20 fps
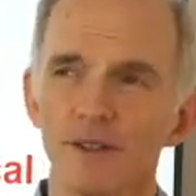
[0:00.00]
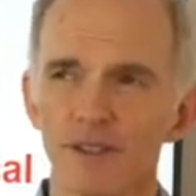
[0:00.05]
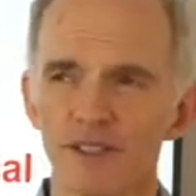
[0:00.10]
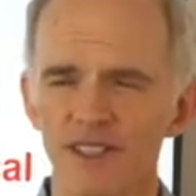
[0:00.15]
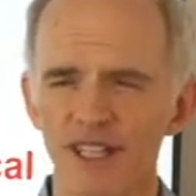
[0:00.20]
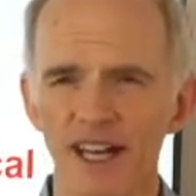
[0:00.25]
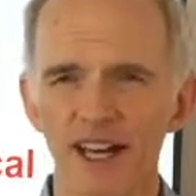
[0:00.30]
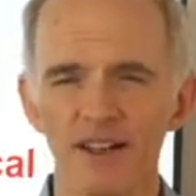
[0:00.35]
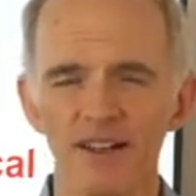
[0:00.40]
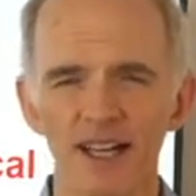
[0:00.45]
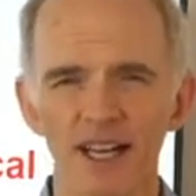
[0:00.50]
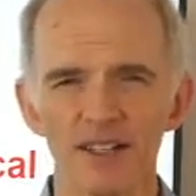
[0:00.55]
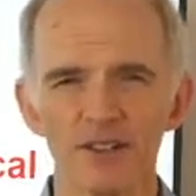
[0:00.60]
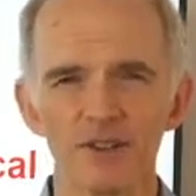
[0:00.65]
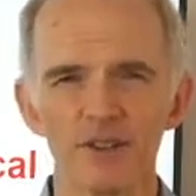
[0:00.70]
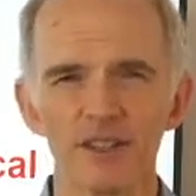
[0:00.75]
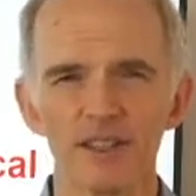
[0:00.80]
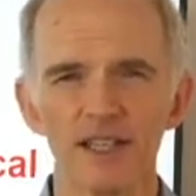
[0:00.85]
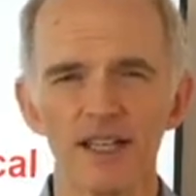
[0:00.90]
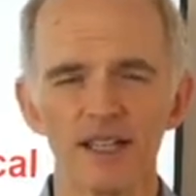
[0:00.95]
here in town,
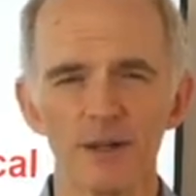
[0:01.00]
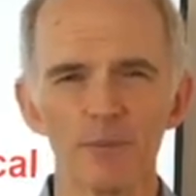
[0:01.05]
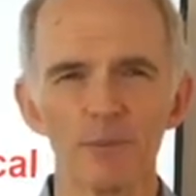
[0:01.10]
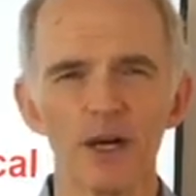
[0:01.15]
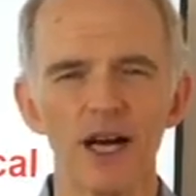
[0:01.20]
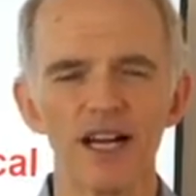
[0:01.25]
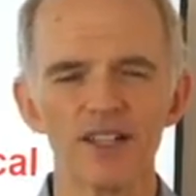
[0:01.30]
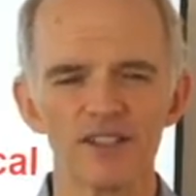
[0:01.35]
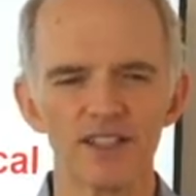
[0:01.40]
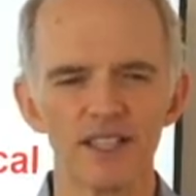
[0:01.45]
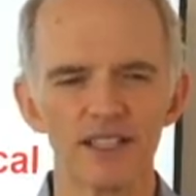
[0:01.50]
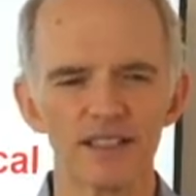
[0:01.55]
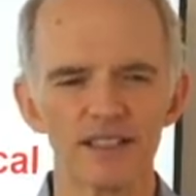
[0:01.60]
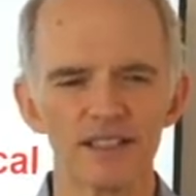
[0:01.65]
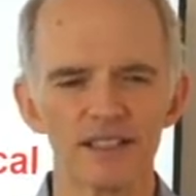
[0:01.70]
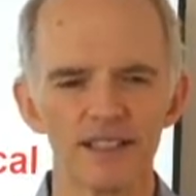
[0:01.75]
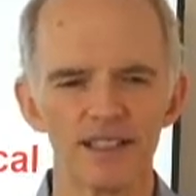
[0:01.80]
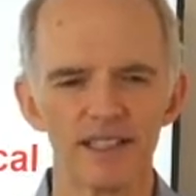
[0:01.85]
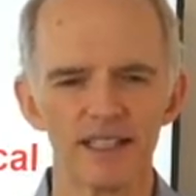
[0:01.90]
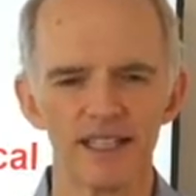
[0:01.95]
actually, on a
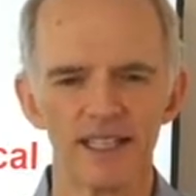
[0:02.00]
project,